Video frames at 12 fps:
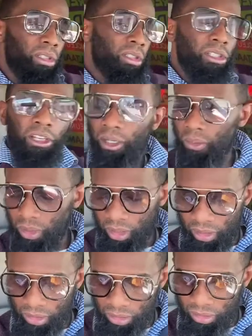Y'all want
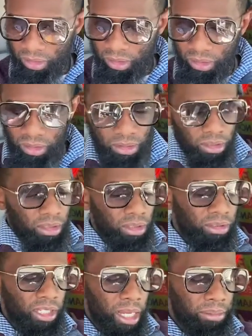
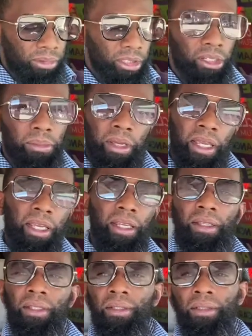top tier man?
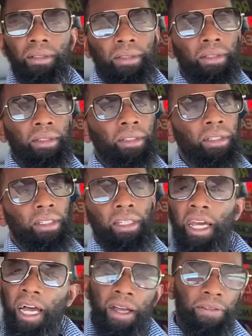
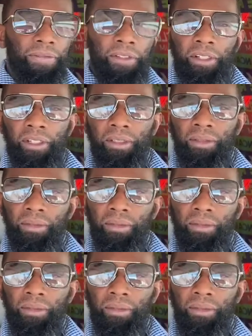God fearing.